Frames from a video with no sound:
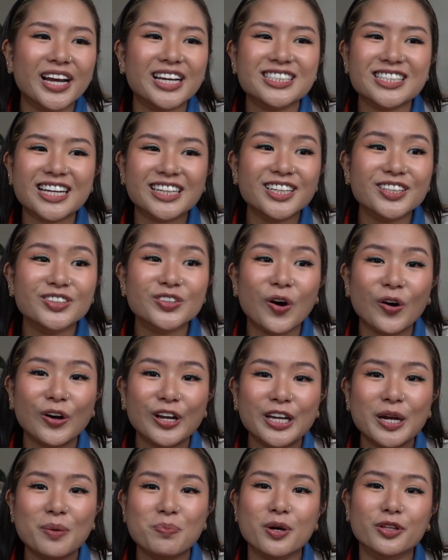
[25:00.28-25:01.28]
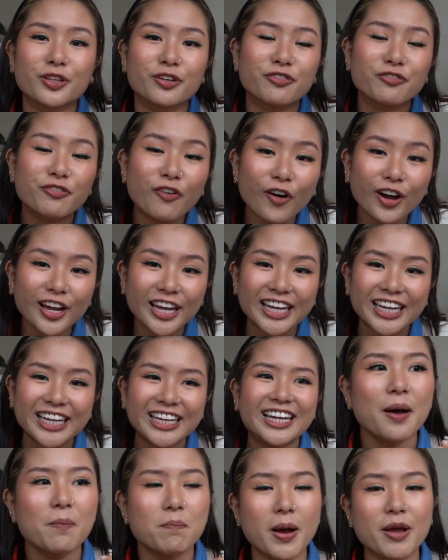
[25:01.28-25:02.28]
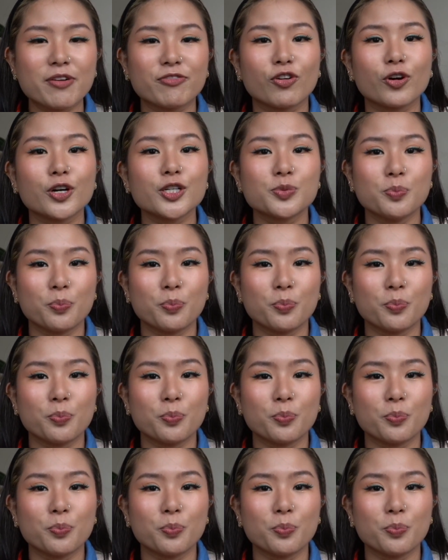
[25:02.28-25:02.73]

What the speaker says: I started talking about the forehead, my voice